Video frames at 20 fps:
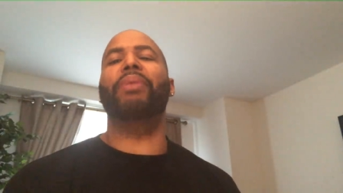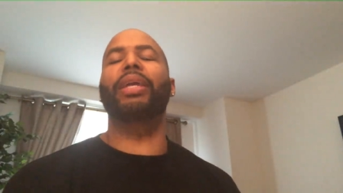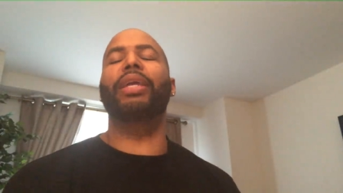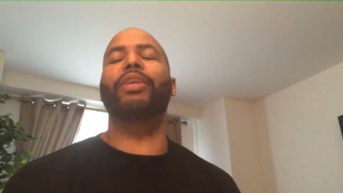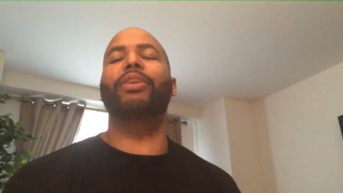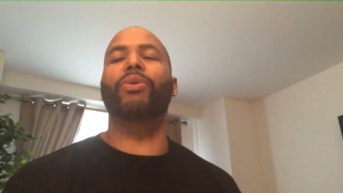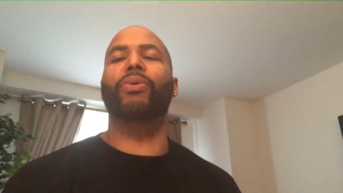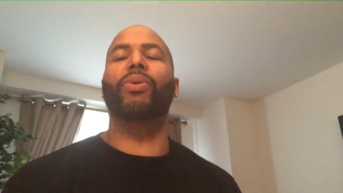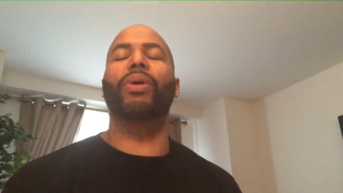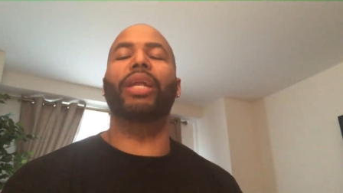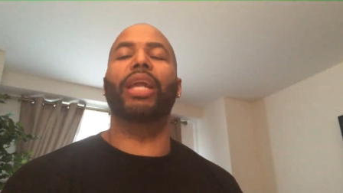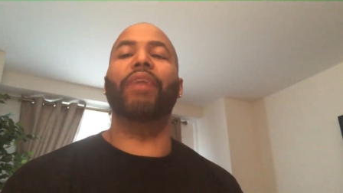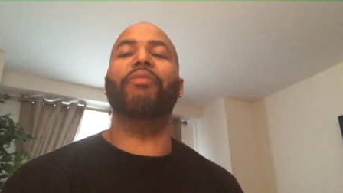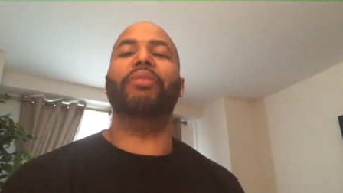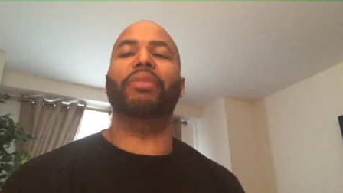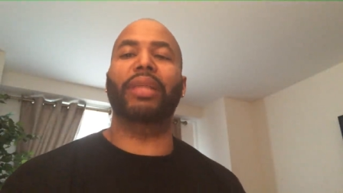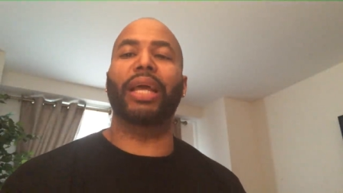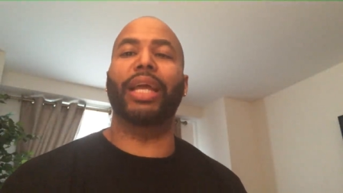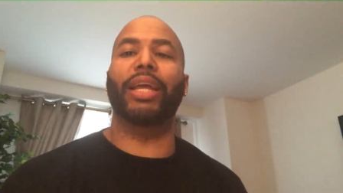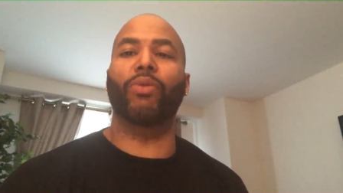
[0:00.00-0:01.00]
be doing
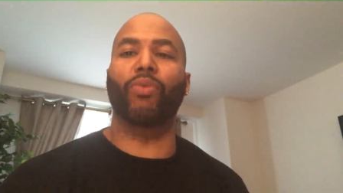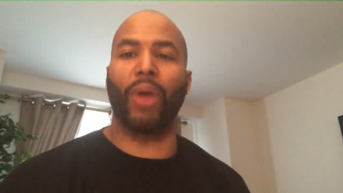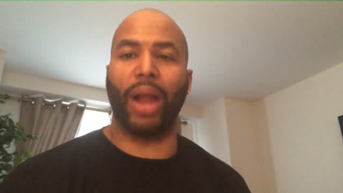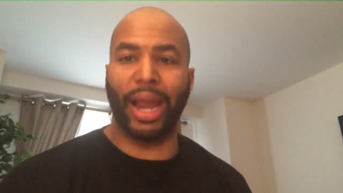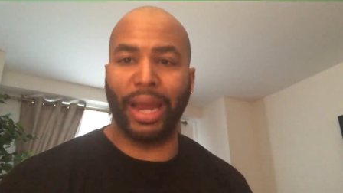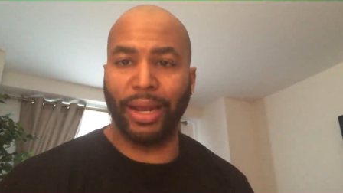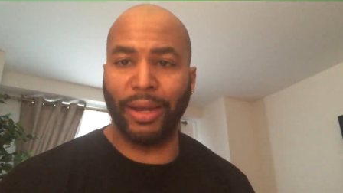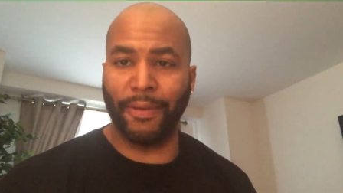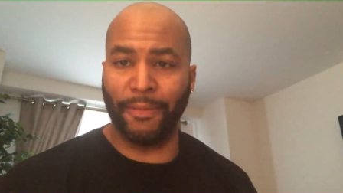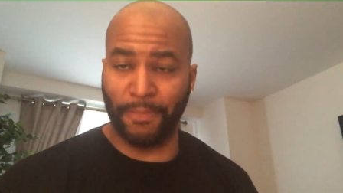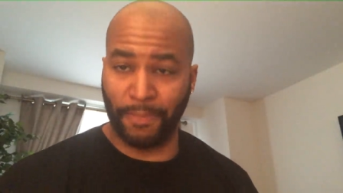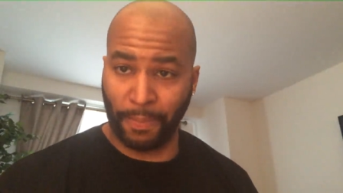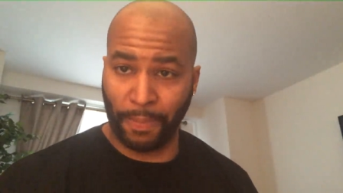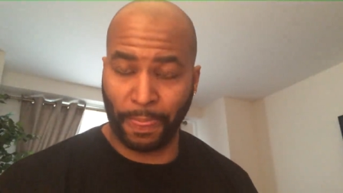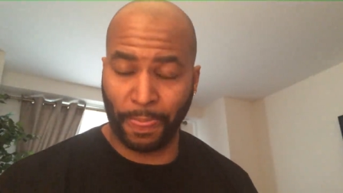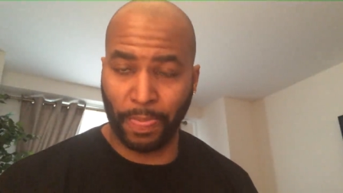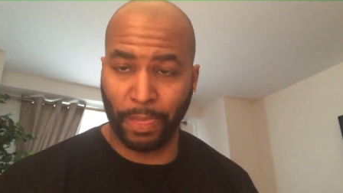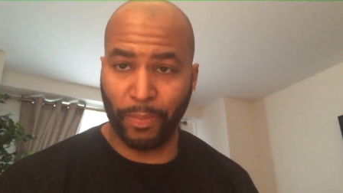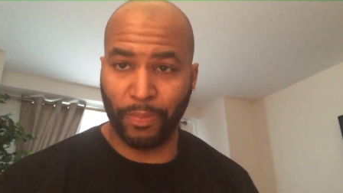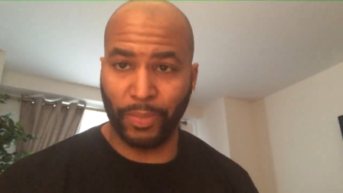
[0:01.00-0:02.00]
everything right
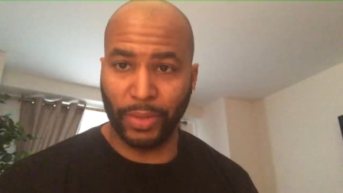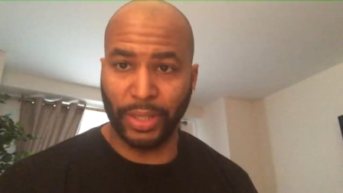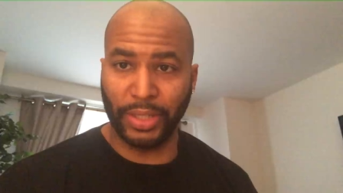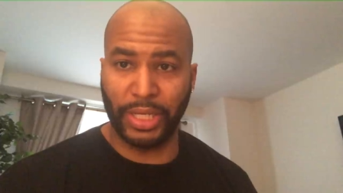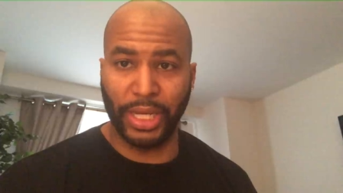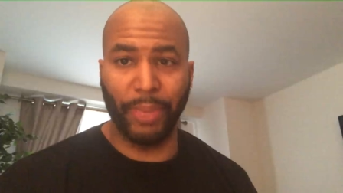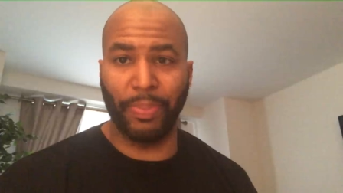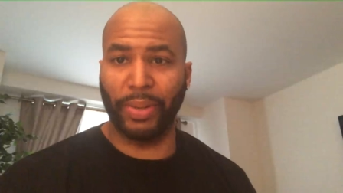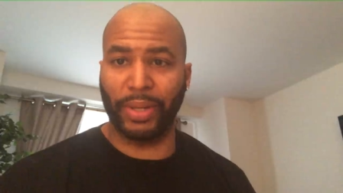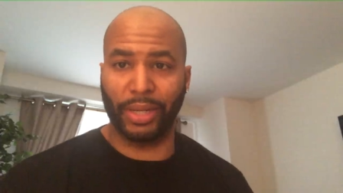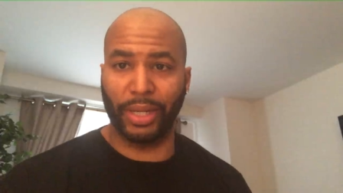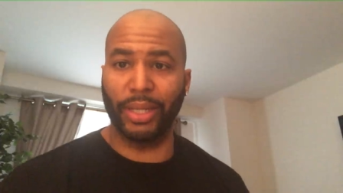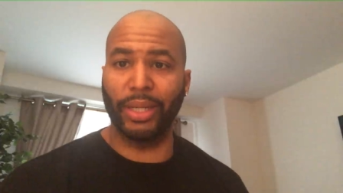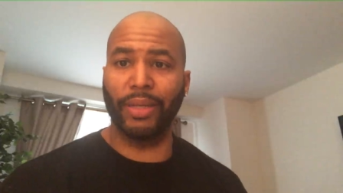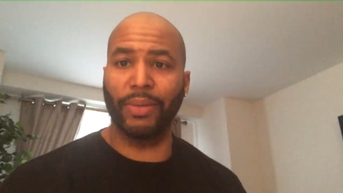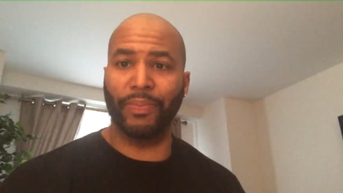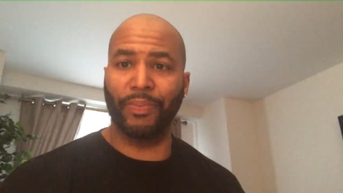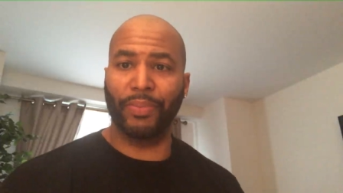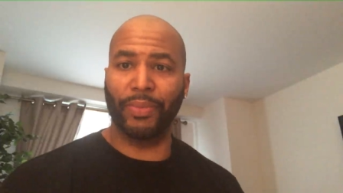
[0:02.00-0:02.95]
typically,